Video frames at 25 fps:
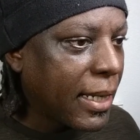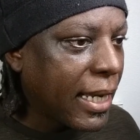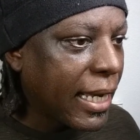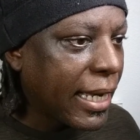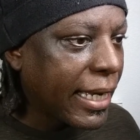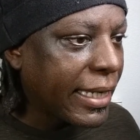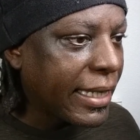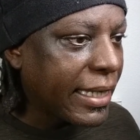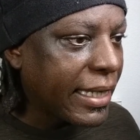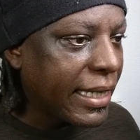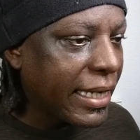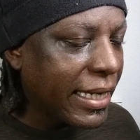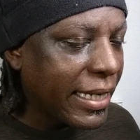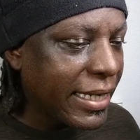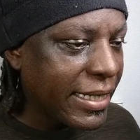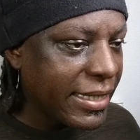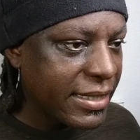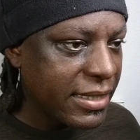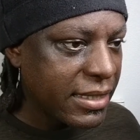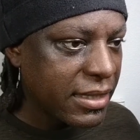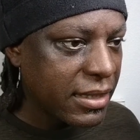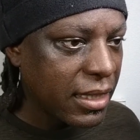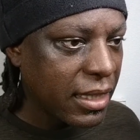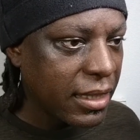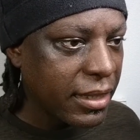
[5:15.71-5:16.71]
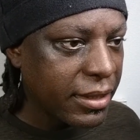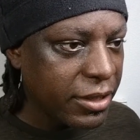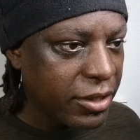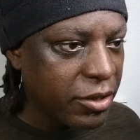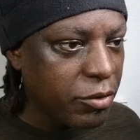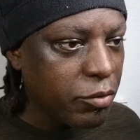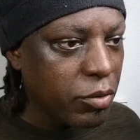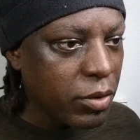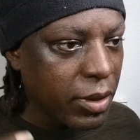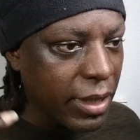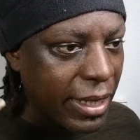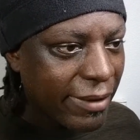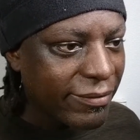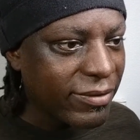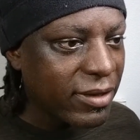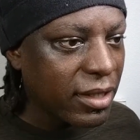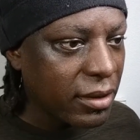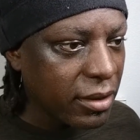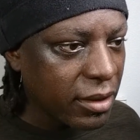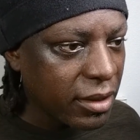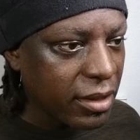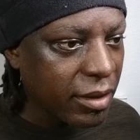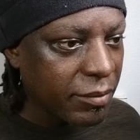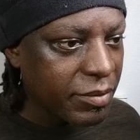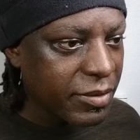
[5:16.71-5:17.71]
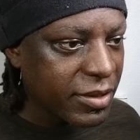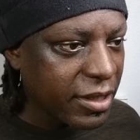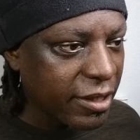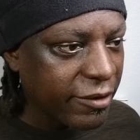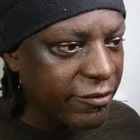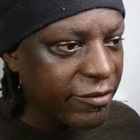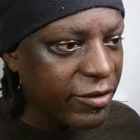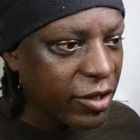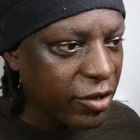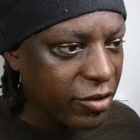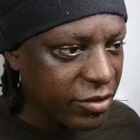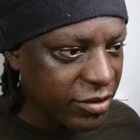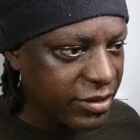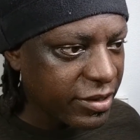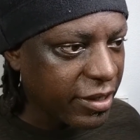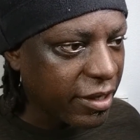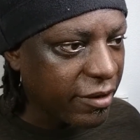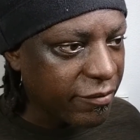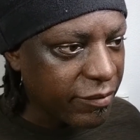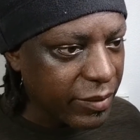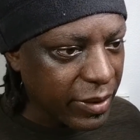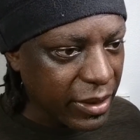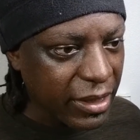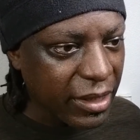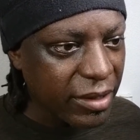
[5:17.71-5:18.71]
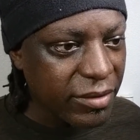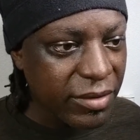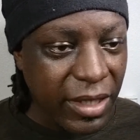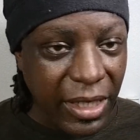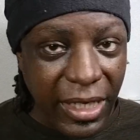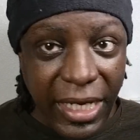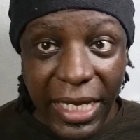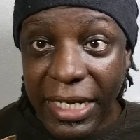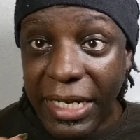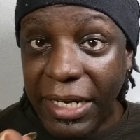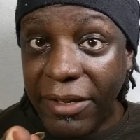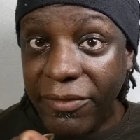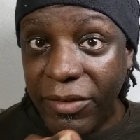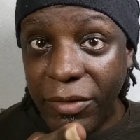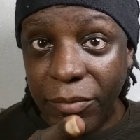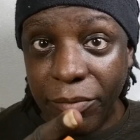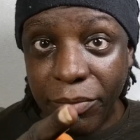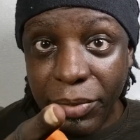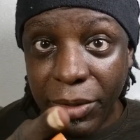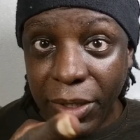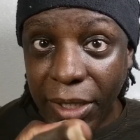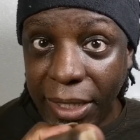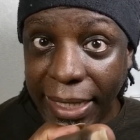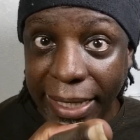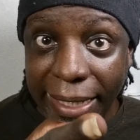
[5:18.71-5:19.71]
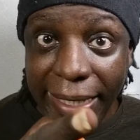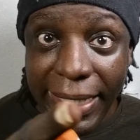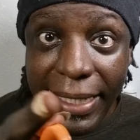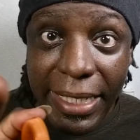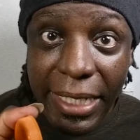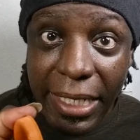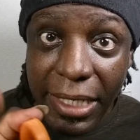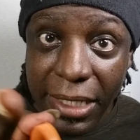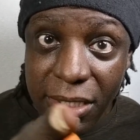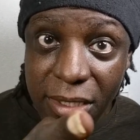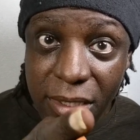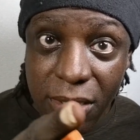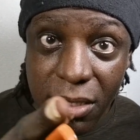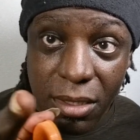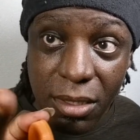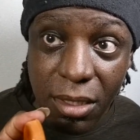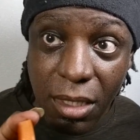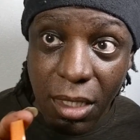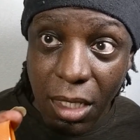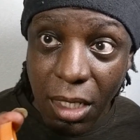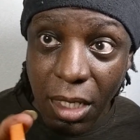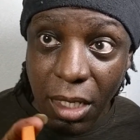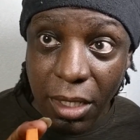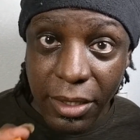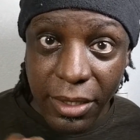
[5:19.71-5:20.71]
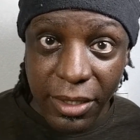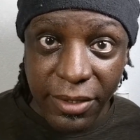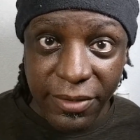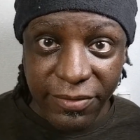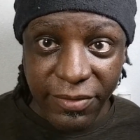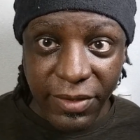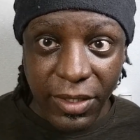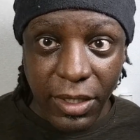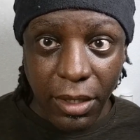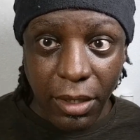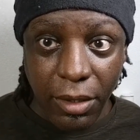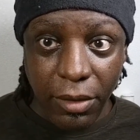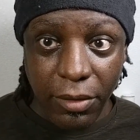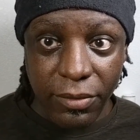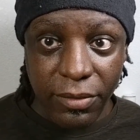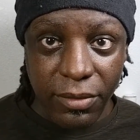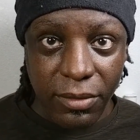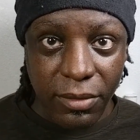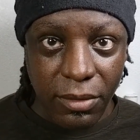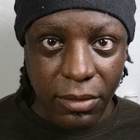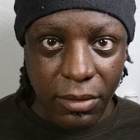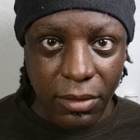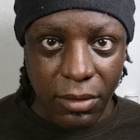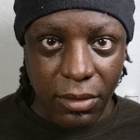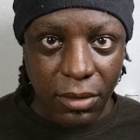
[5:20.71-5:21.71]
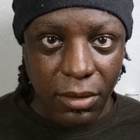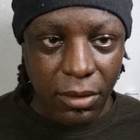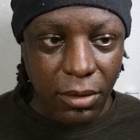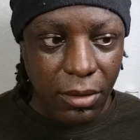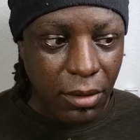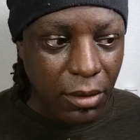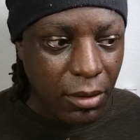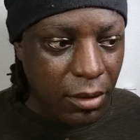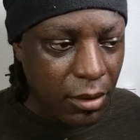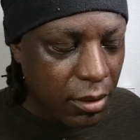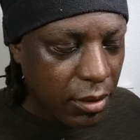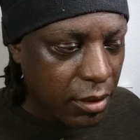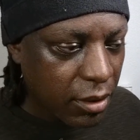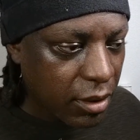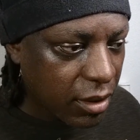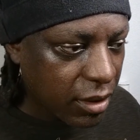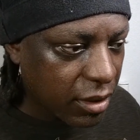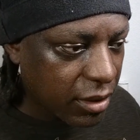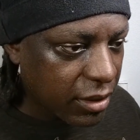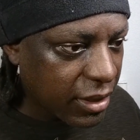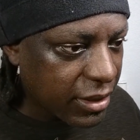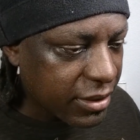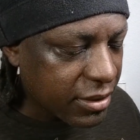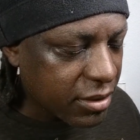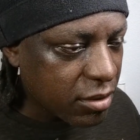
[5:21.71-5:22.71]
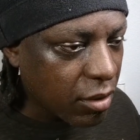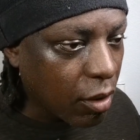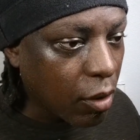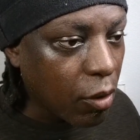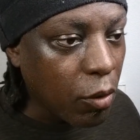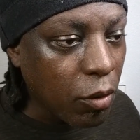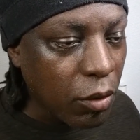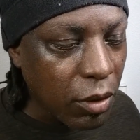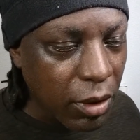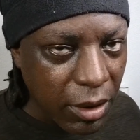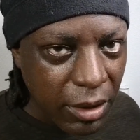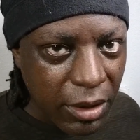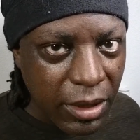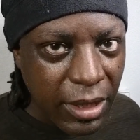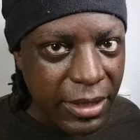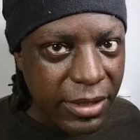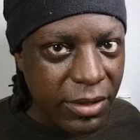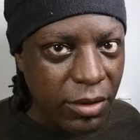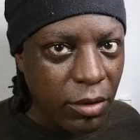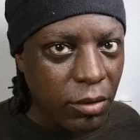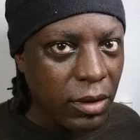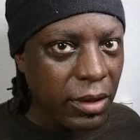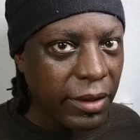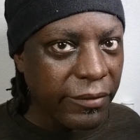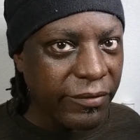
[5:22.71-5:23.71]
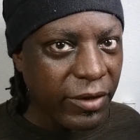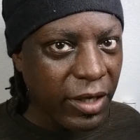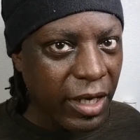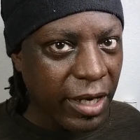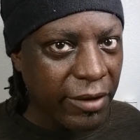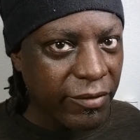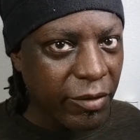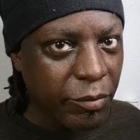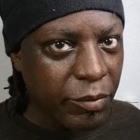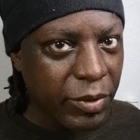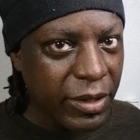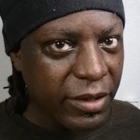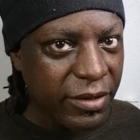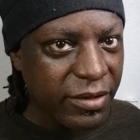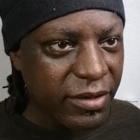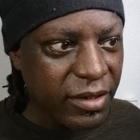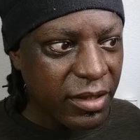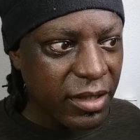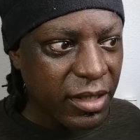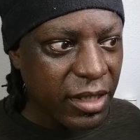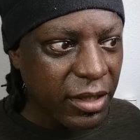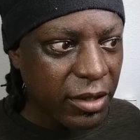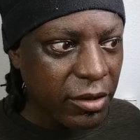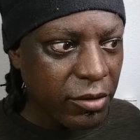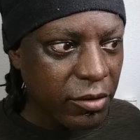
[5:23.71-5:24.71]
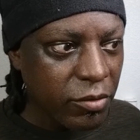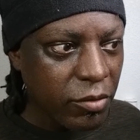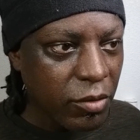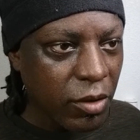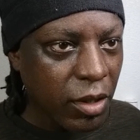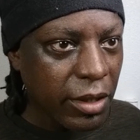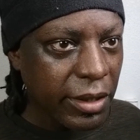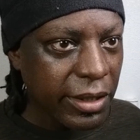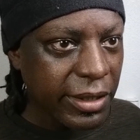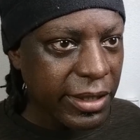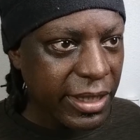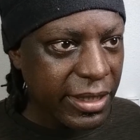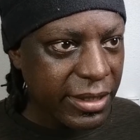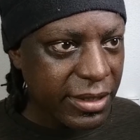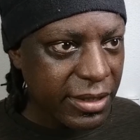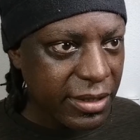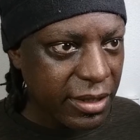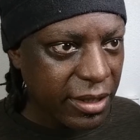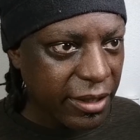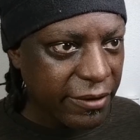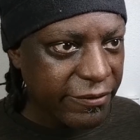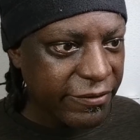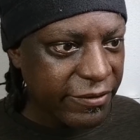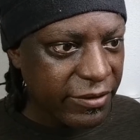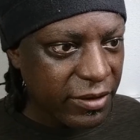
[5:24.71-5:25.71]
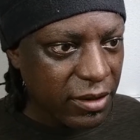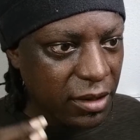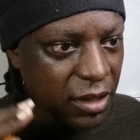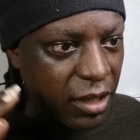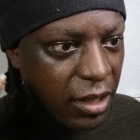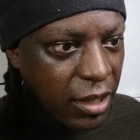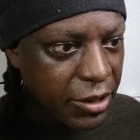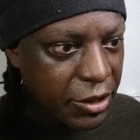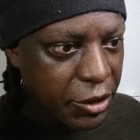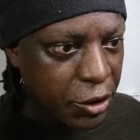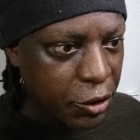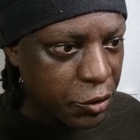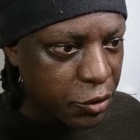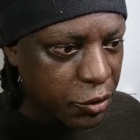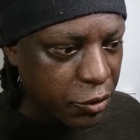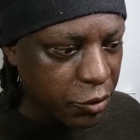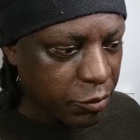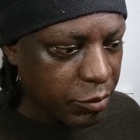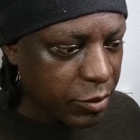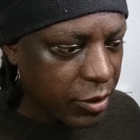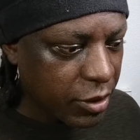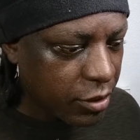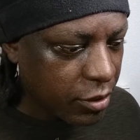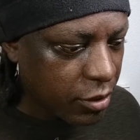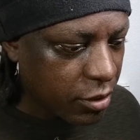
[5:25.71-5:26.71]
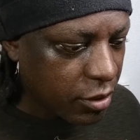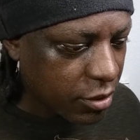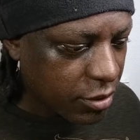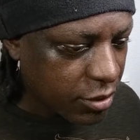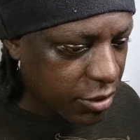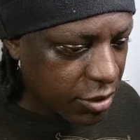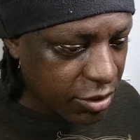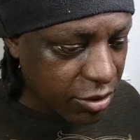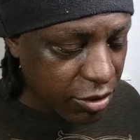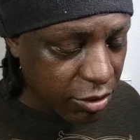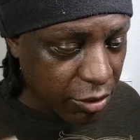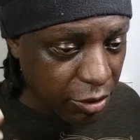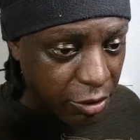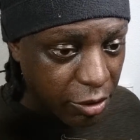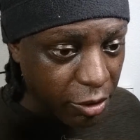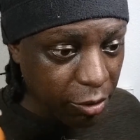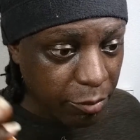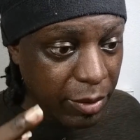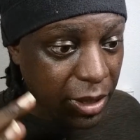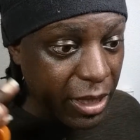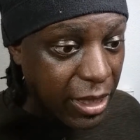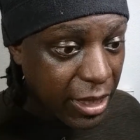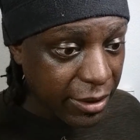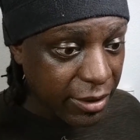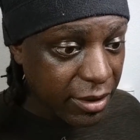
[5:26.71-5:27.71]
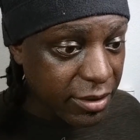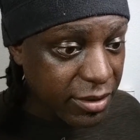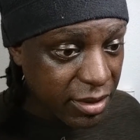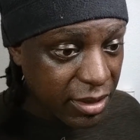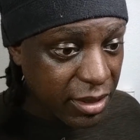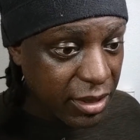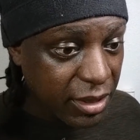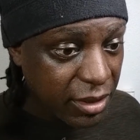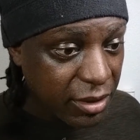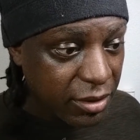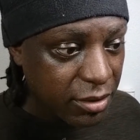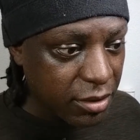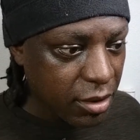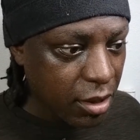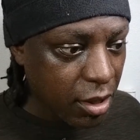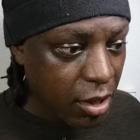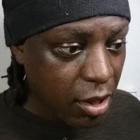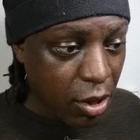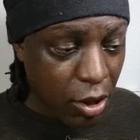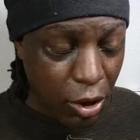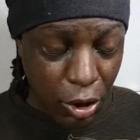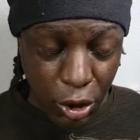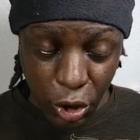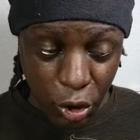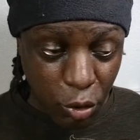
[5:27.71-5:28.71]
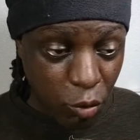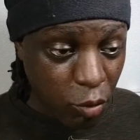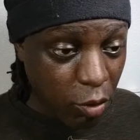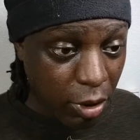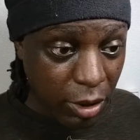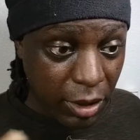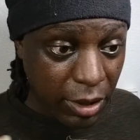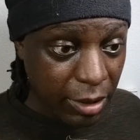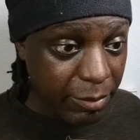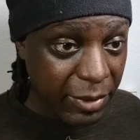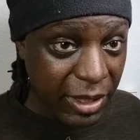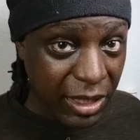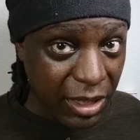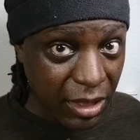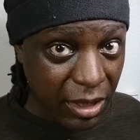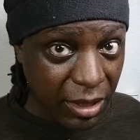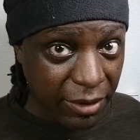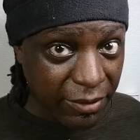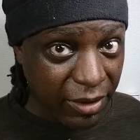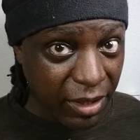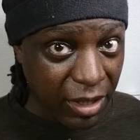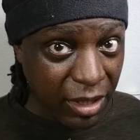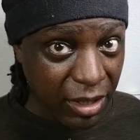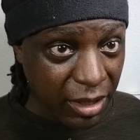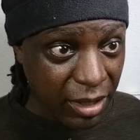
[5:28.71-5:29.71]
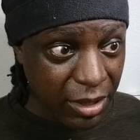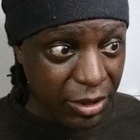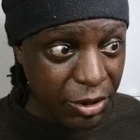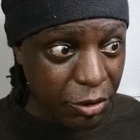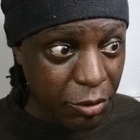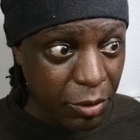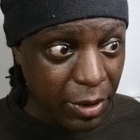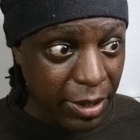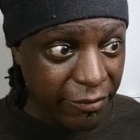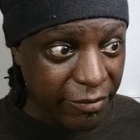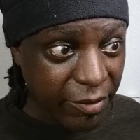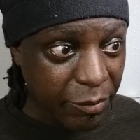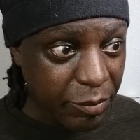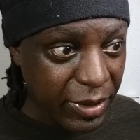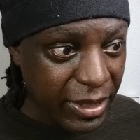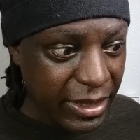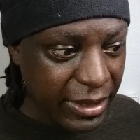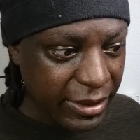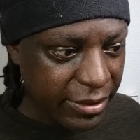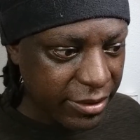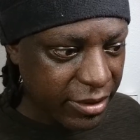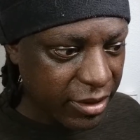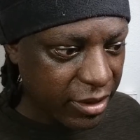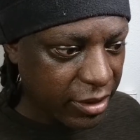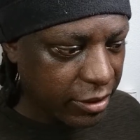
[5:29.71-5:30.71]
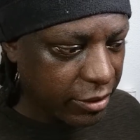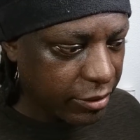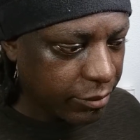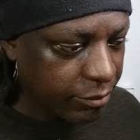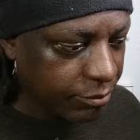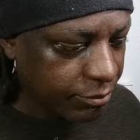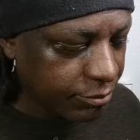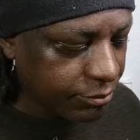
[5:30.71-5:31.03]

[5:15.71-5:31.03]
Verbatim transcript: I can't, you will have to look up stuff yourself, because I can't even put links on these videos. That's only if you have a PC can you do all of that stuff on YouTube. Just so you know, behind the scenes, you are limited unless you have a PC.